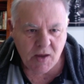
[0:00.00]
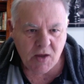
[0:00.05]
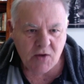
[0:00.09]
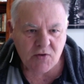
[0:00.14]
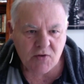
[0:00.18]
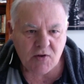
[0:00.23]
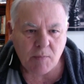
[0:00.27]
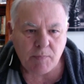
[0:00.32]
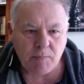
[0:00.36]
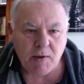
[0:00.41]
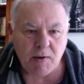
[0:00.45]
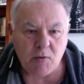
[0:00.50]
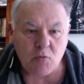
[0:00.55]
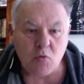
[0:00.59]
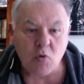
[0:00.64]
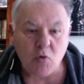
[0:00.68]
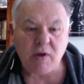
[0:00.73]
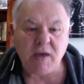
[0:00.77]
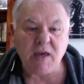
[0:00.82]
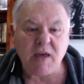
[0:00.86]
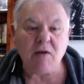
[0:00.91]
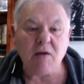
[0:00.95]
So I played
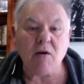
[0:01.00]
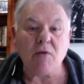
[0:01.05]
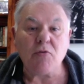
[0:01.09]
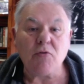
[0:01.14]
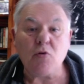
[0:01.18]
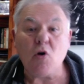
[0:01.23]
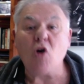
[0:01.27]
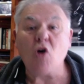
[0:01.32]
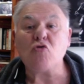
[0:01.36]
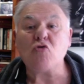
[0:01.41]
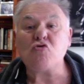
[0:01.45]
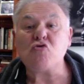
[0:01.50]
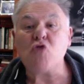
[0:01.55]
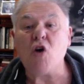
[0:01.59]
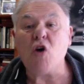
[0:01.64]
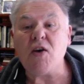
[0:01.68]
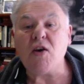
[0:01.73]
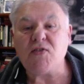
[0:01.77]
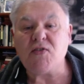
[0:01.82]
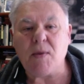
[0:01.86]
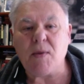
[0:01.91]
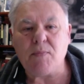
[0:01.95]
rook here. I thought, I'll
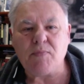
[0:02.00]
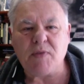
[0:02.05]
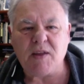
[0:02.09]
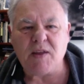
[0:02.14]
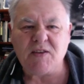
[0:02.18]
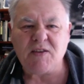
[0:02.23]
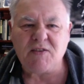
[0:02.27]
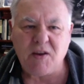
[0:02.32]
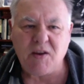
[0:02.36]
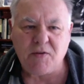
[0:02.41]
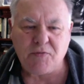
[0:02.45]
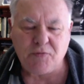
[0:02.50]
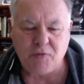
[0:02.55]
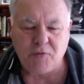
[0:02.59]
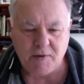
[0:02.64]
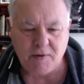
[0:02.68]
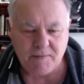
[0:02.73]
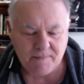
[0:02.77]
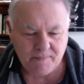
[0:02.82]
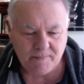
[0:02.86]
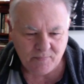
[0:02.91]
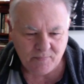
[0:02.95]
try something different.